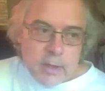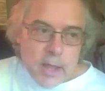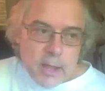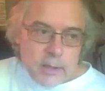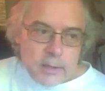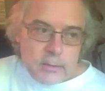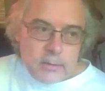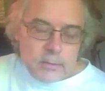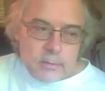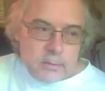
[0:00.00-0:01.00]

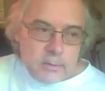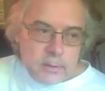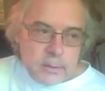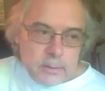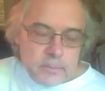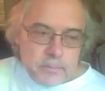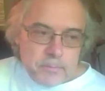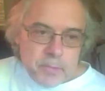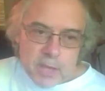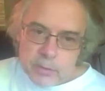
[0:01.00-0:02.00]
And um,
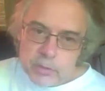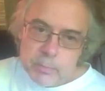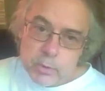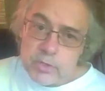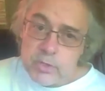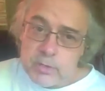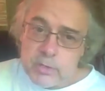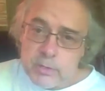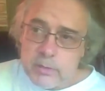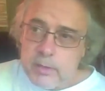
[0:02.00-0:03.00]
and this
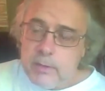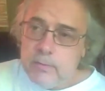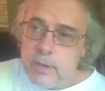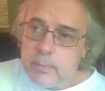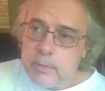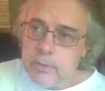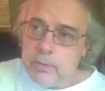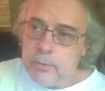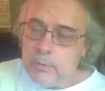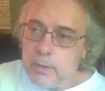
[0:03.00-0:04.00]
persisted even up
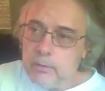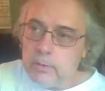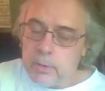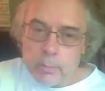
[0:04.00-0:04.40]
into like the,